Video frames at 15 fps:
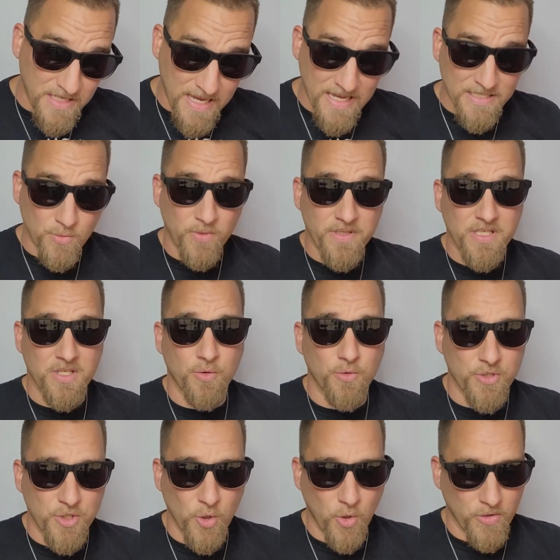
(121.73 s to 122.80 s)
guys with
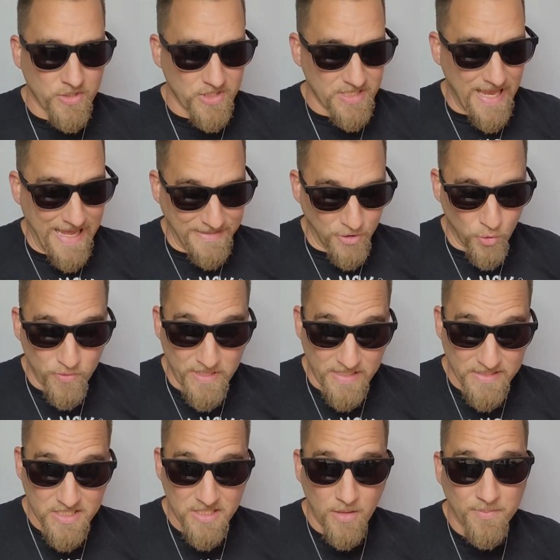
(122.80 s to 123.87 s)
certain charges, I know
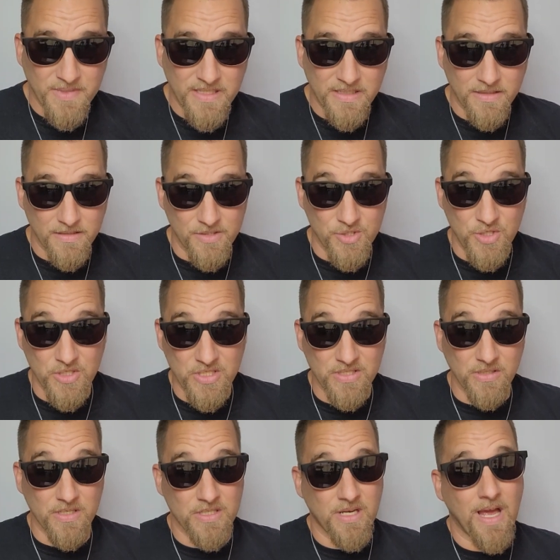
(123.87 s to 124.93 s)
that something just
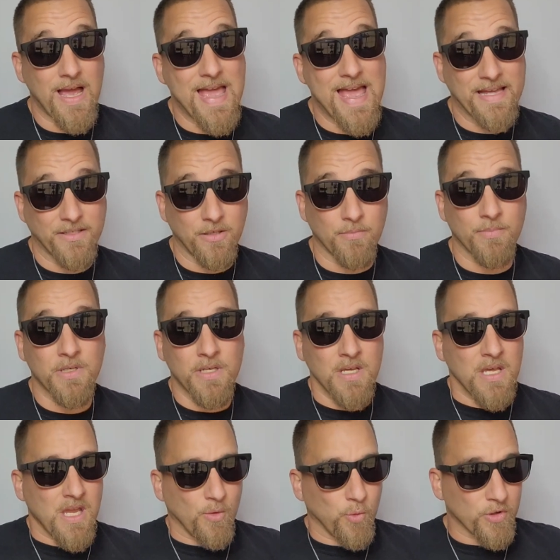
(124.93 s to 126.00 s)
does not add up.
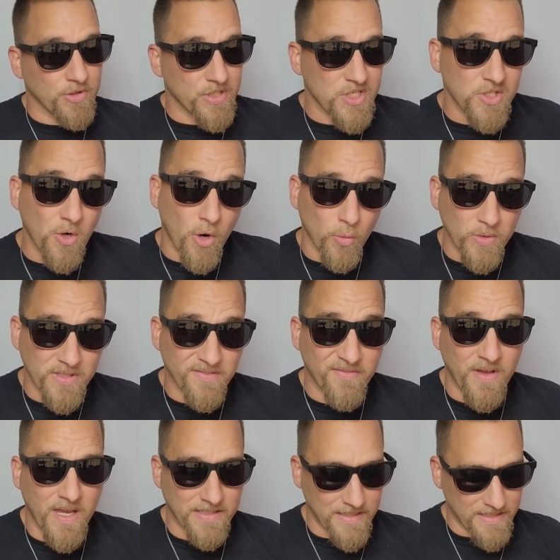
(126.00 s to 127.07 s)
And we're going to start with the
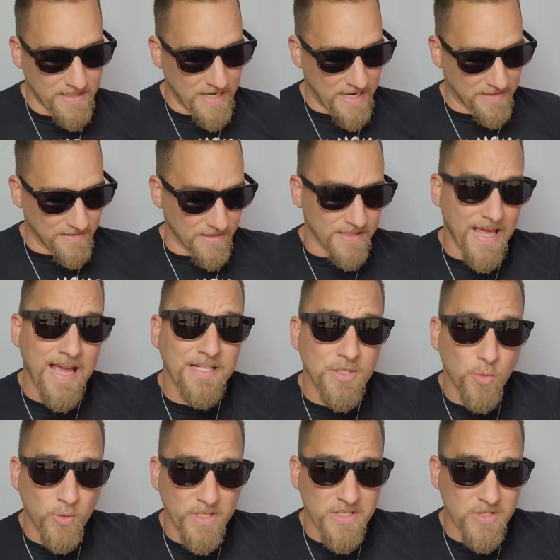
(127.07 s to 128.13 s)
fact that he had the
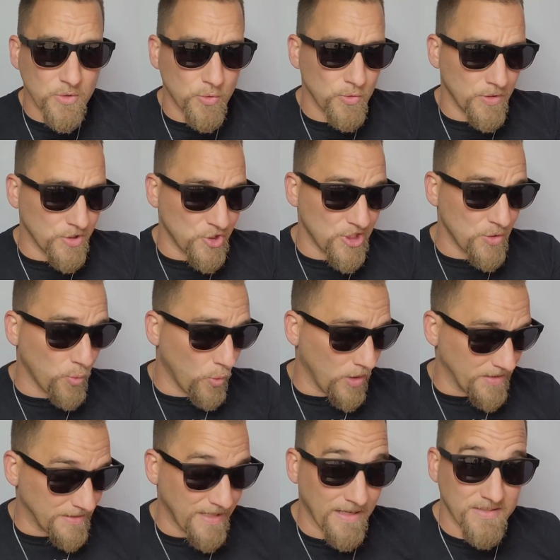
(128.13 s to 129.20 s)
922
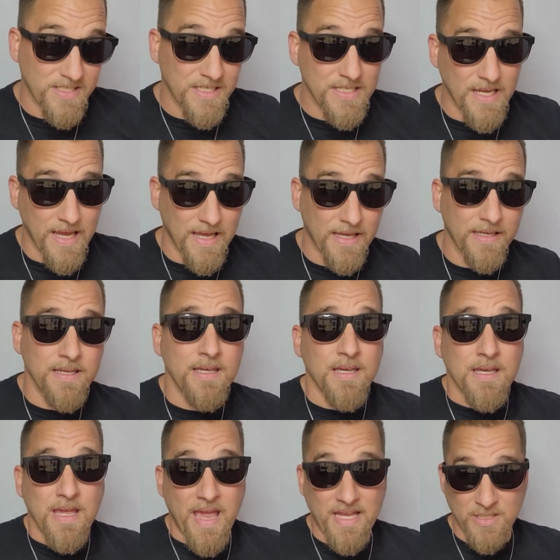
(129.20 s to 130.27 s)
G1. Now, T.I.
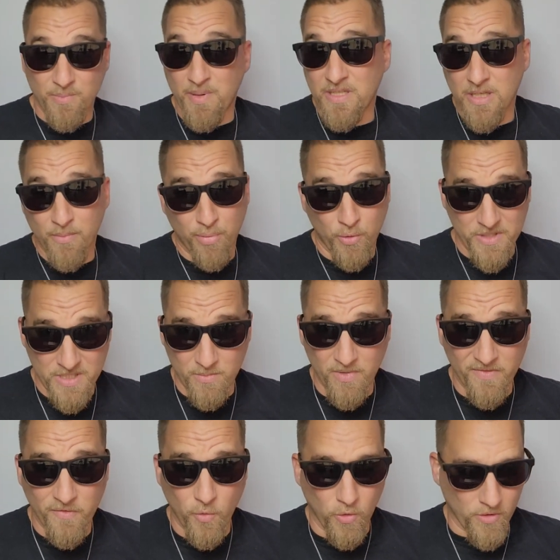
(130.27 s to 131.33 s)
has been in prison
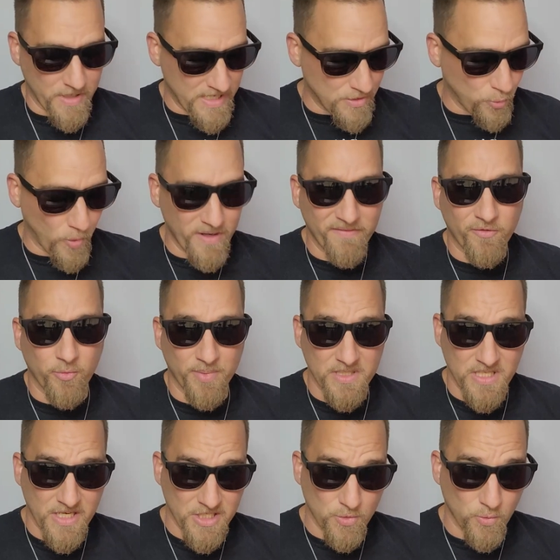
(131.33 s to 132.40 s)
before. He went for
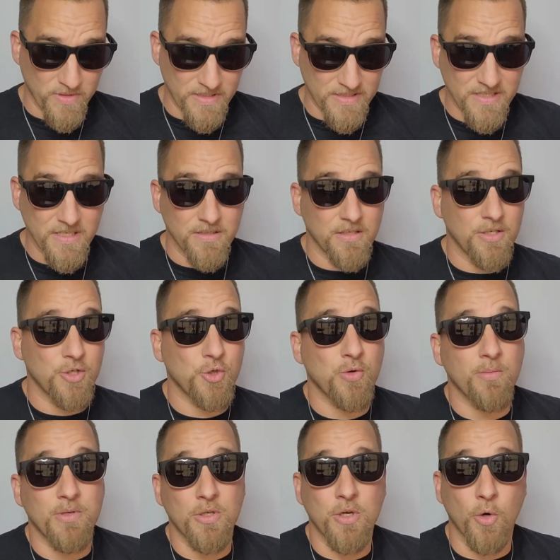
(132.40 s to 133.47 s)
possession with intent to
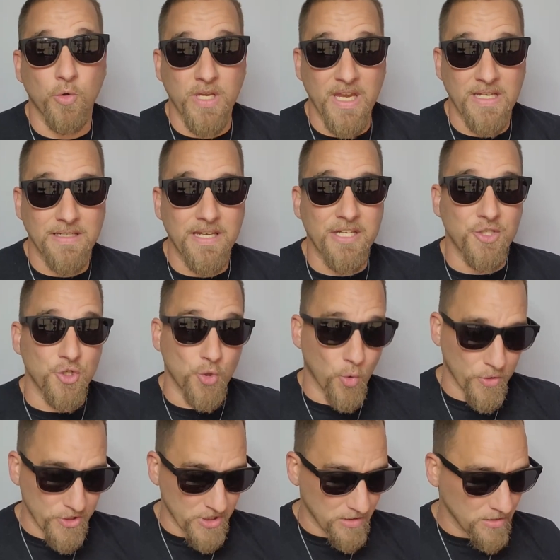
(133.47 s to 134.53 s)
distribute cocaine in
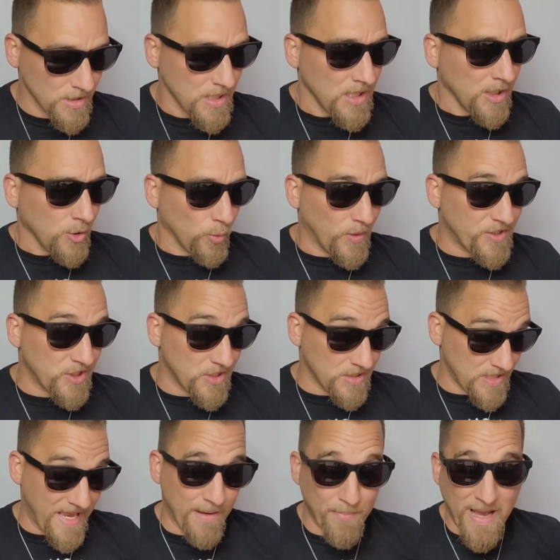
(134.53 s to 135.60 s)
Georgia, which
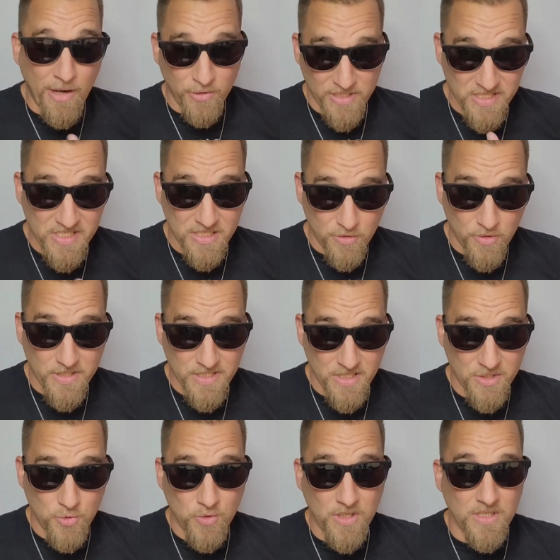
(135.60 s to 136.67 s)
is about as serious
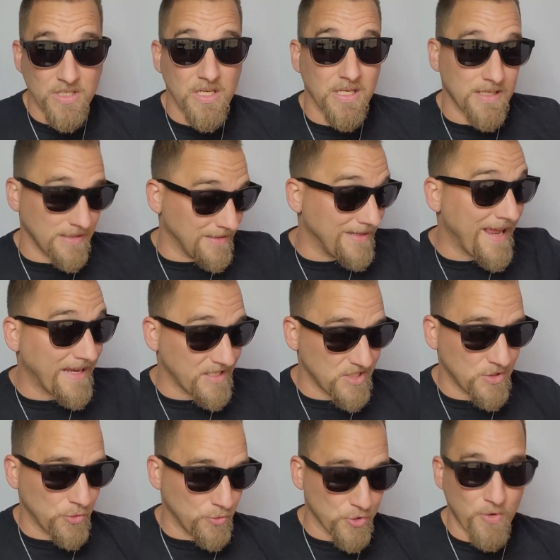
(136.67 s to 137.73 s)
as you can get next
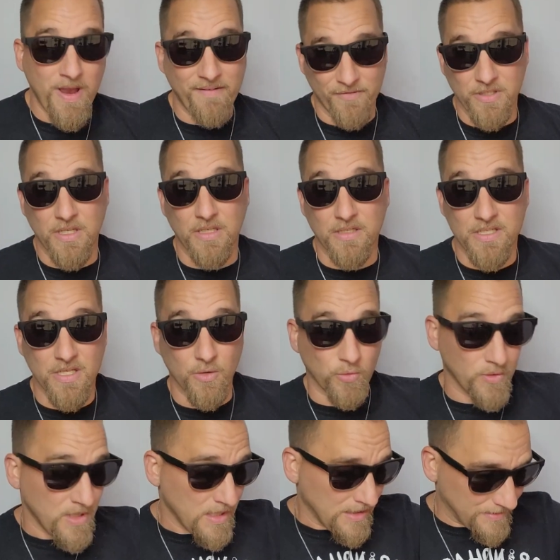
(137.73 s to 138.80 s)
to trafficking.
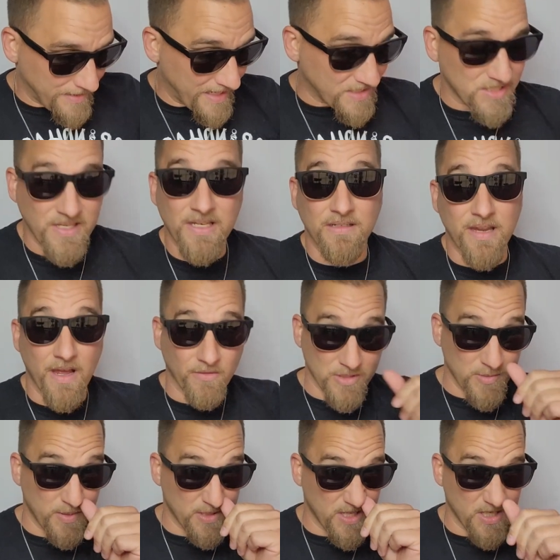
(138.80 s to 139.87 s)
So, next thing down
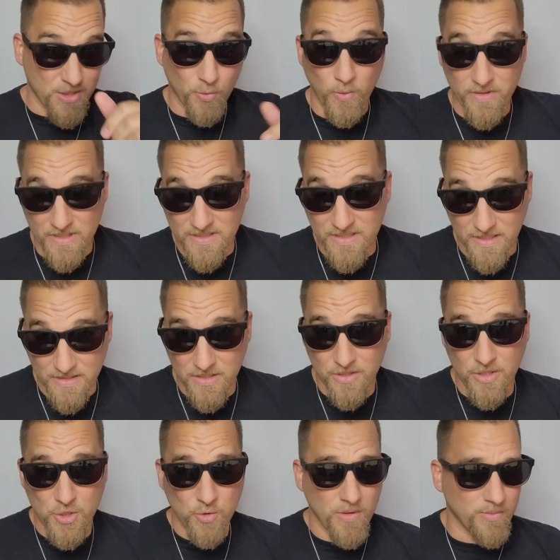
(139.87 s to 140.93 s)
is possession with intent to
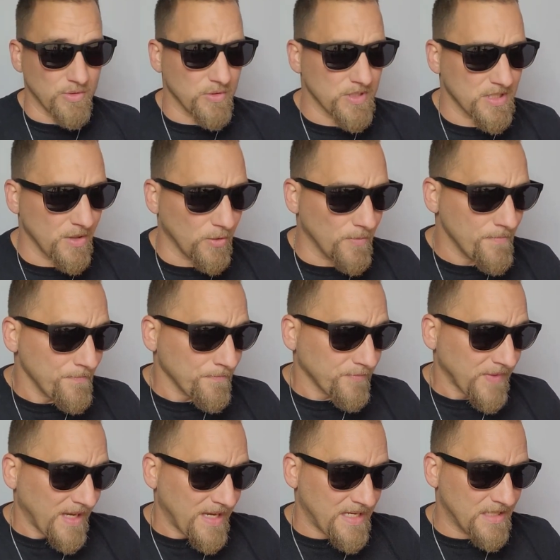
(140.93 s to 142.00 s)
distribute. So,
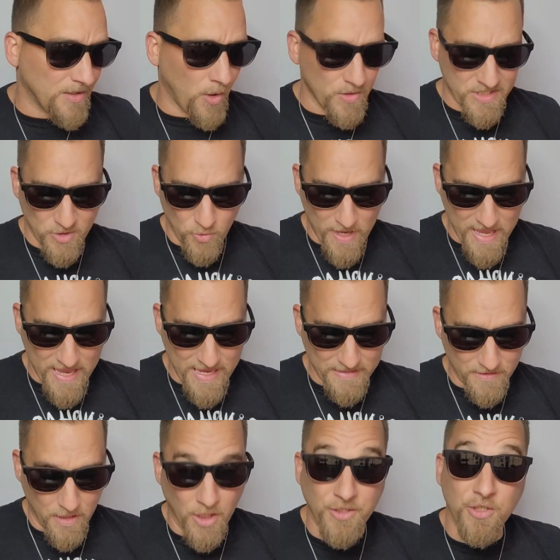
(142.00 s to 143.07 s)
he had also
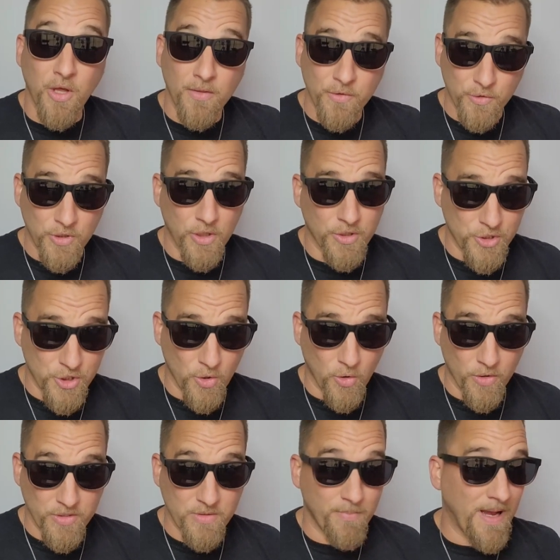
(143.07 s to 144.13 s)
had another gun
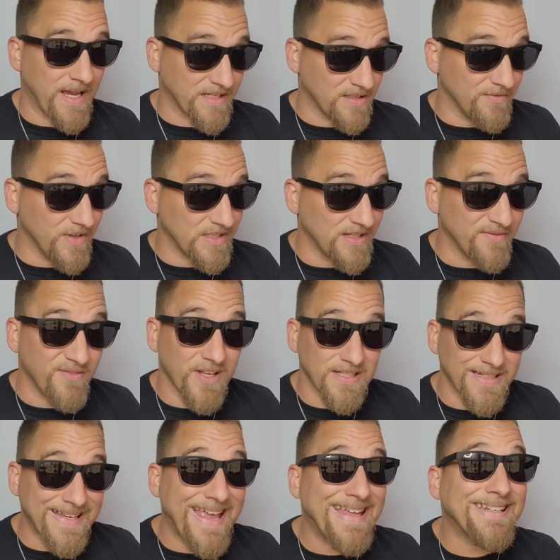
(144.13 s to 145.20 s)
charge by a convicted
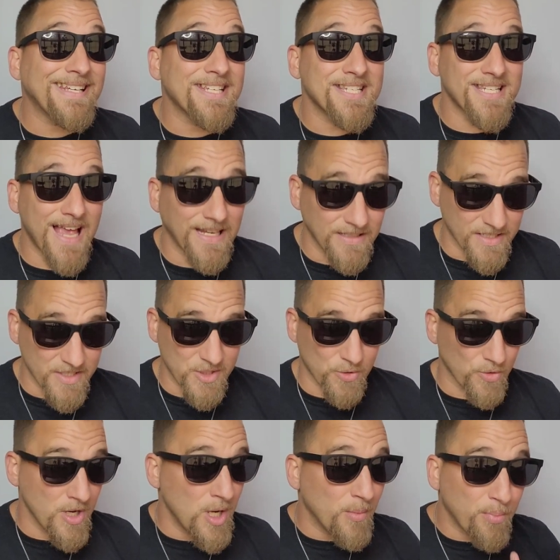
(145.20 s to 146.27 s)
felon and a
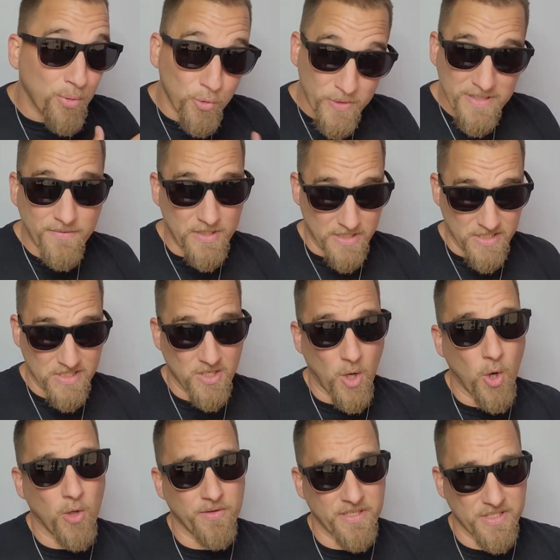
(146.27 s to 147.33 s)
silencer previous to
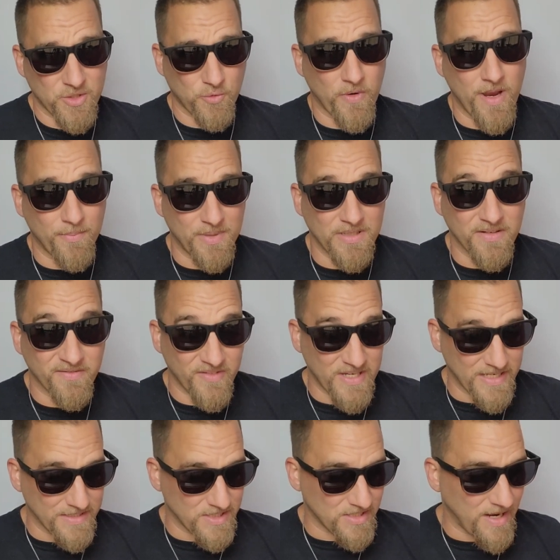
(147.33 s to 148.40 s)
all this crap in the
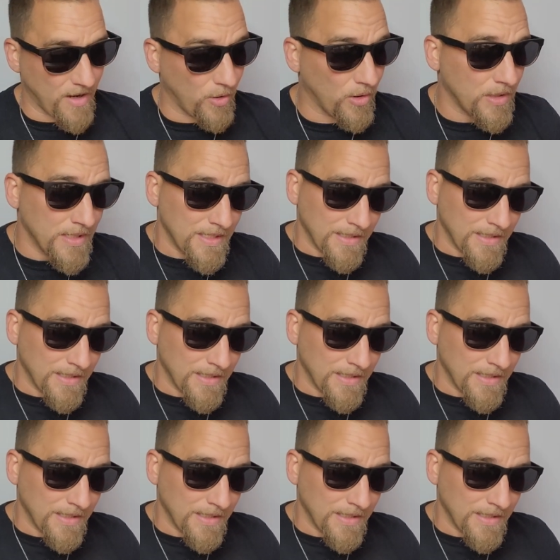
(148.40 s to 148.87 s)
feds. Now,